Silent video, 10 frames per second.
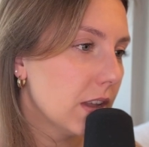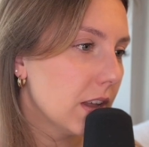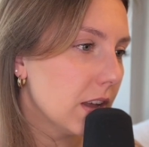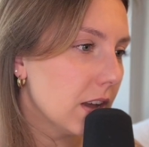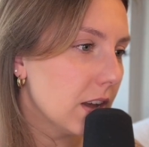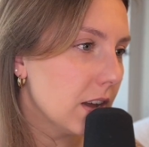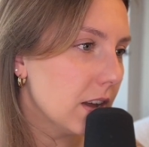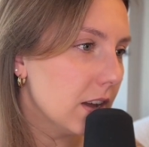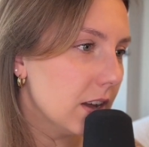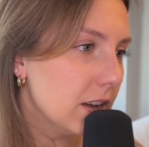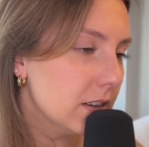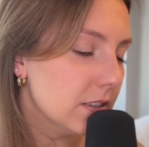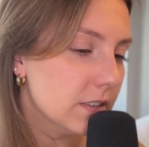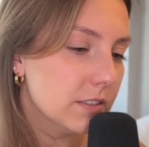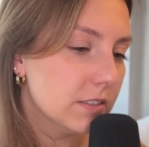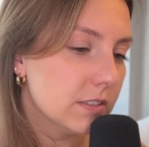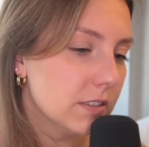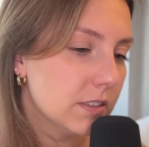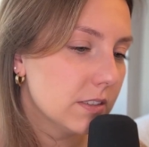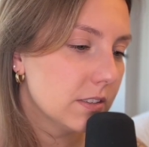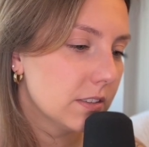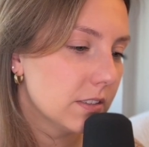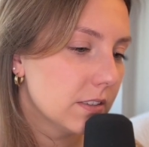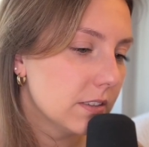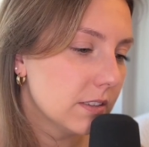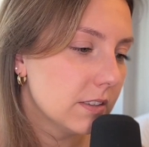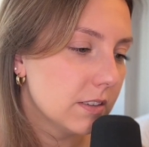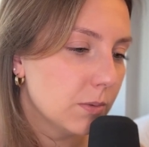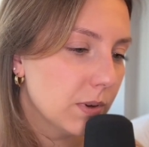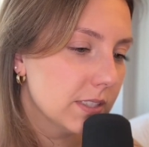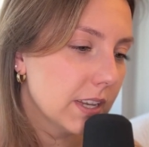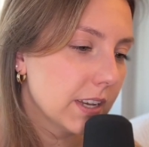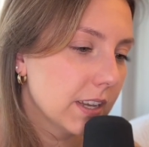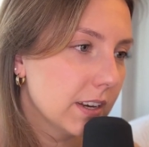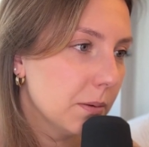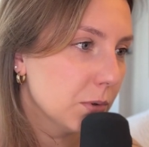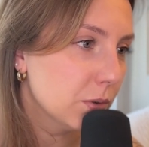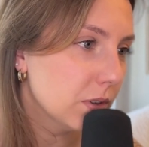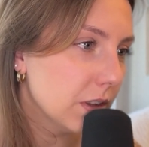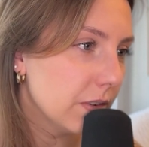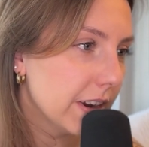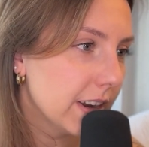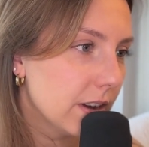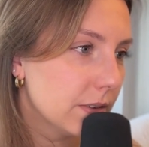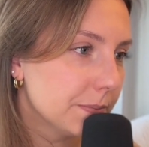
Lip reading: One second. I'm Google it right now.